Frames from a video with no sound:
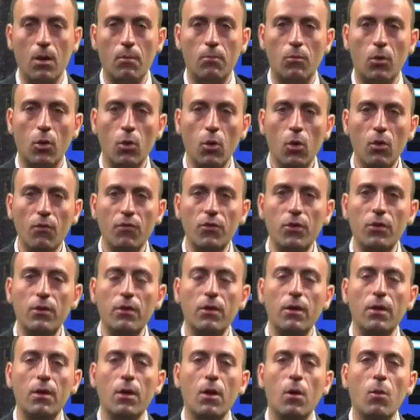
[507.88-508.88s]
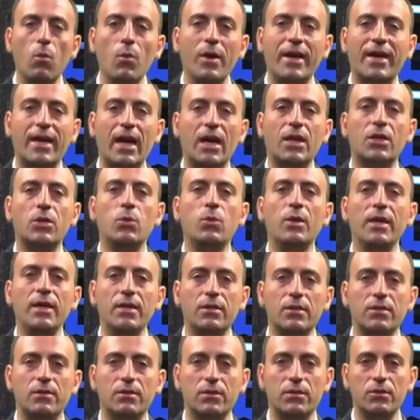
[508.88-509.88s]
Moreover, we
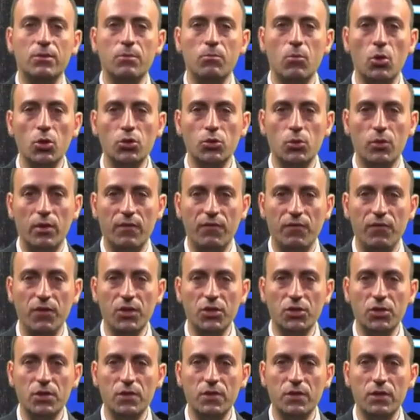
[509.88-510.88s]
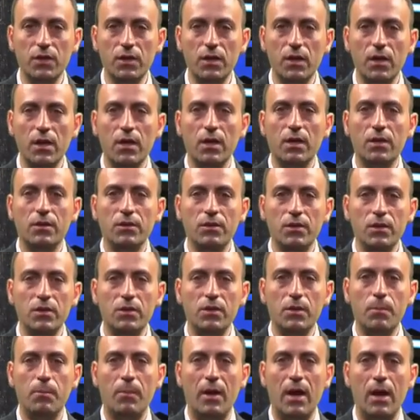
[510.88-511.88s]
calculated the module efficiency,
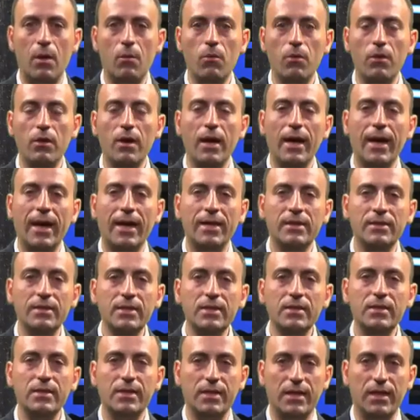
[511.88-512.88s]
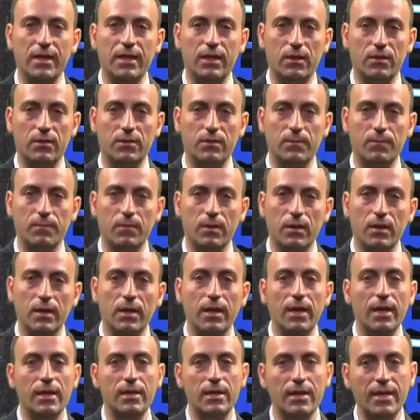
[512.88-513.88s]
DC power, and DC yield.
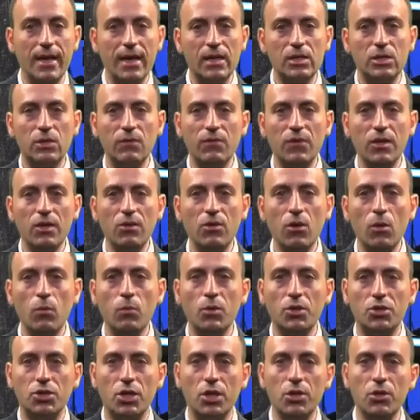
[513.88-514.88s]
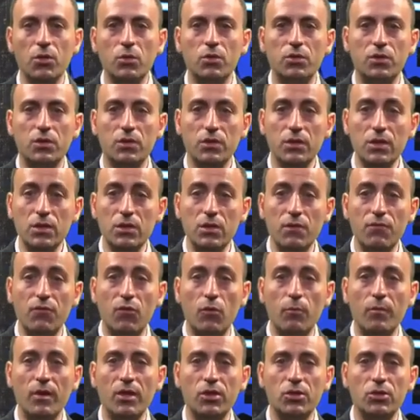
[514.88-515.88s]
In the next video, we shall use this
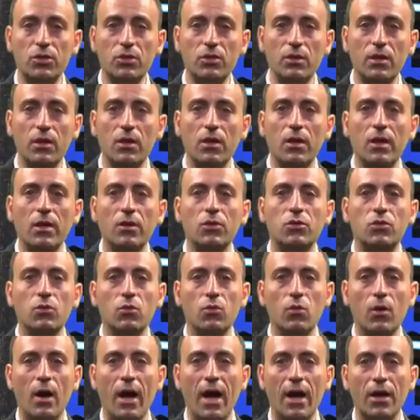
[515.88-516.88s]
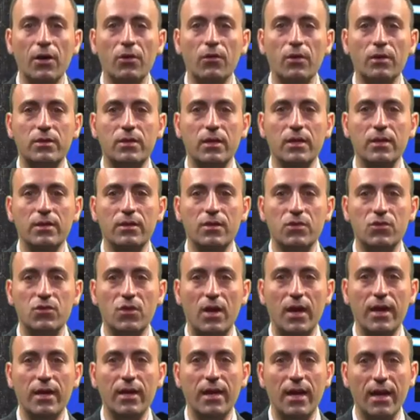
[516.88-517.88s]
information to accurately
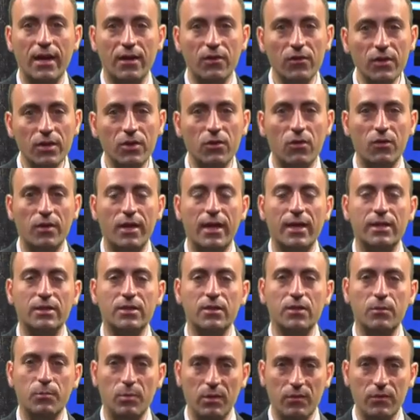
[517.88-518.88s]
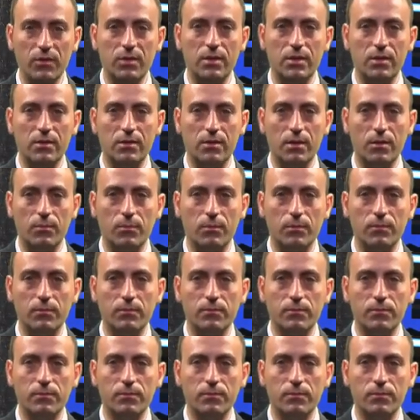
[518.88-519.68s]
design a grid-connected PV system.